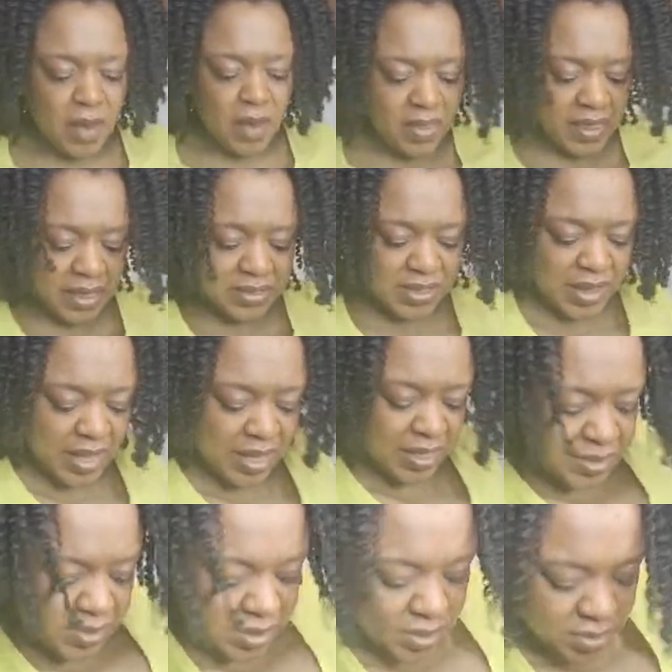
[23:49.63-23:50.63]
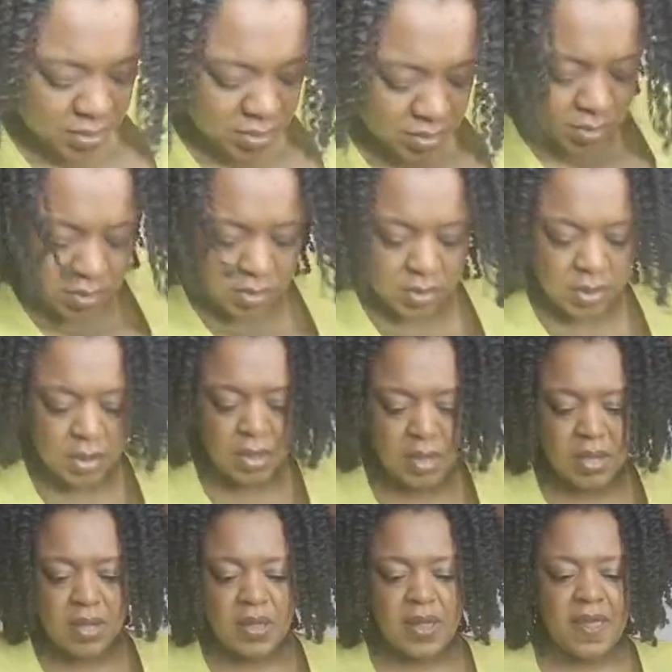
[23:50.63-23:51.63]
That's that.
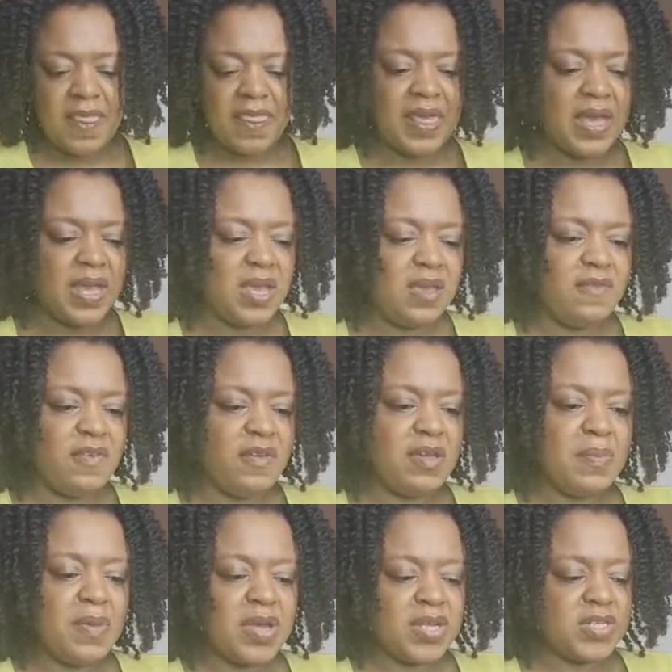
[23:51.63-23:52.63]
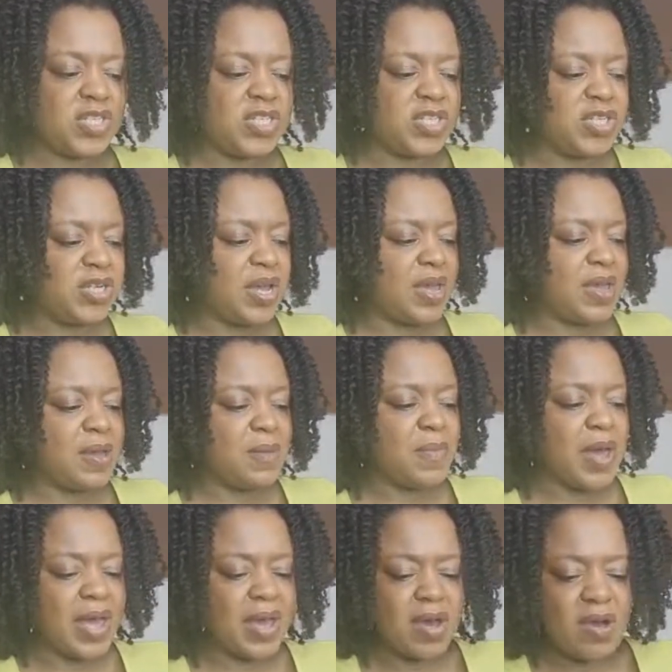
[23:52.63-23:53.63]
Thank you very much. Um,
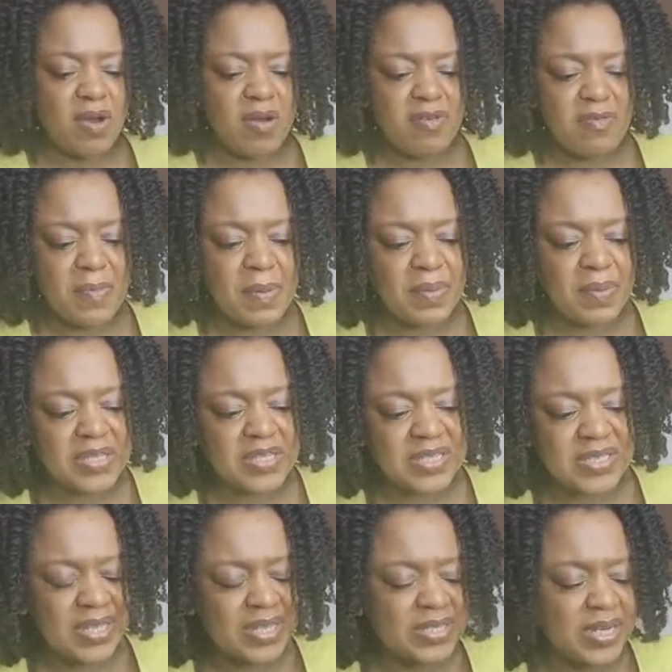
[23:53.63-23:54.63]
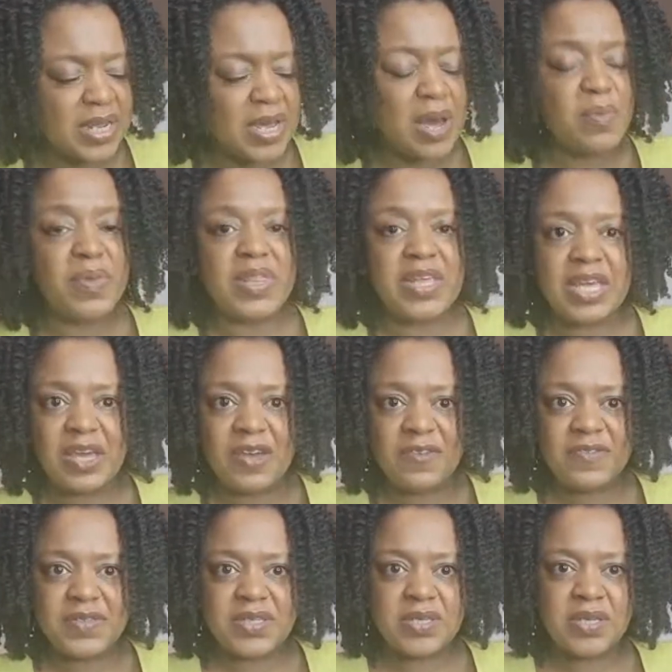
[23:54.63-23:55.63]
I can't remember. It, doesn't, it didn't come with a
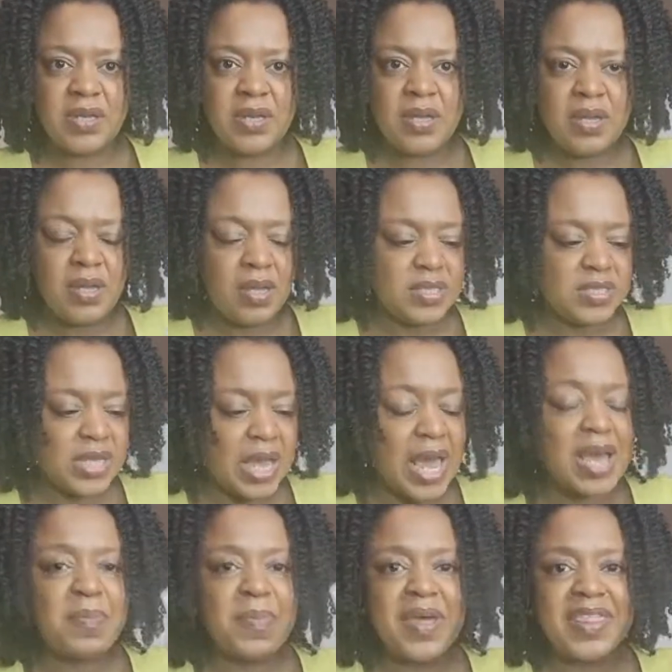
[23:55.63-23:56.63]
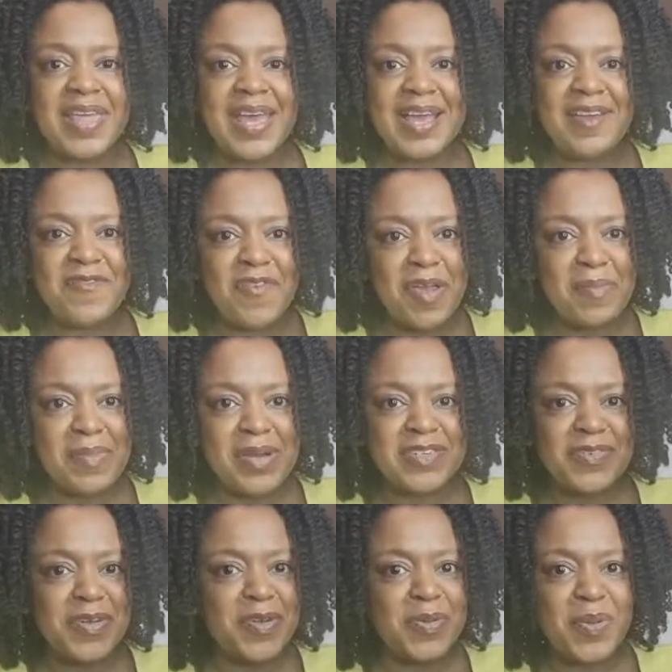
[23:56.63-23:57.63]
gift tag, but thank you very much
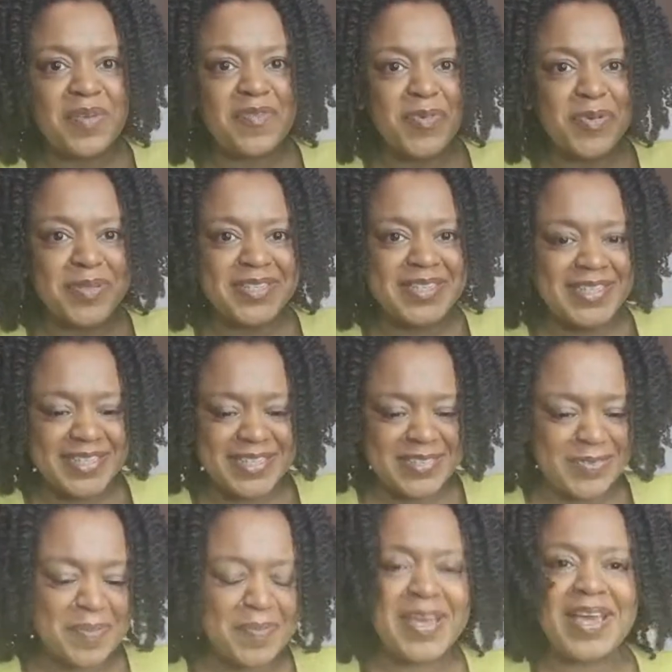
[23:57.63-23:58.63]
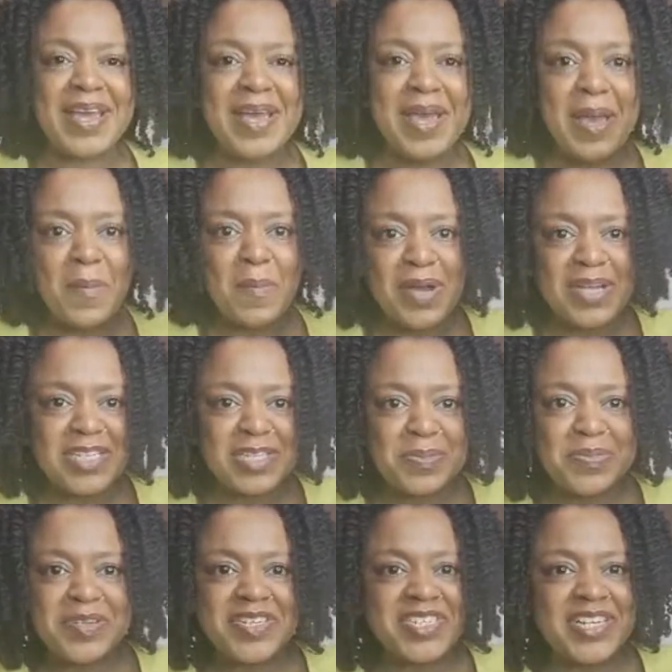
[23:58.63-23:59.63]
for whoever ordered this for me. Much
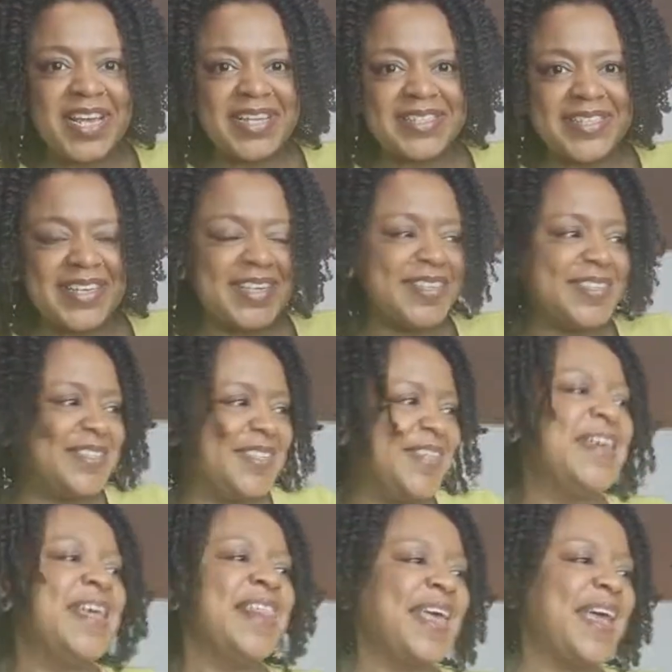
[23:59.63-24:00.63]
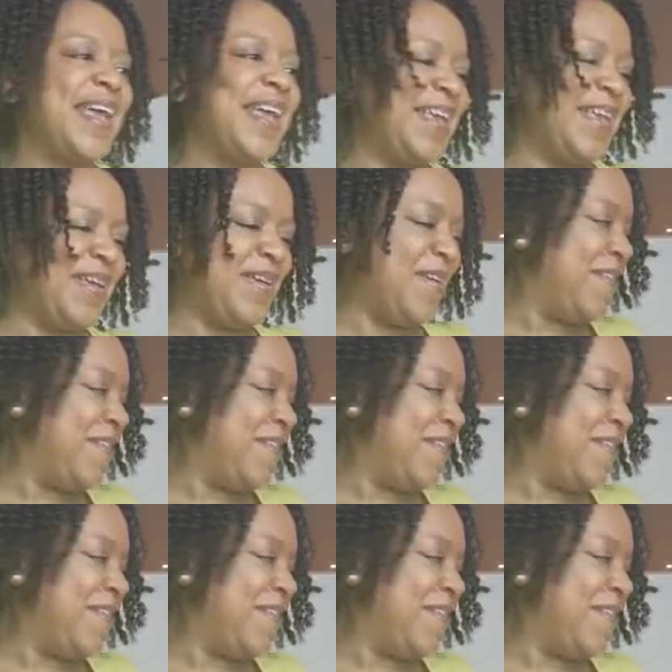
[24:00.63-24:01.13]
appreciated. Thank you.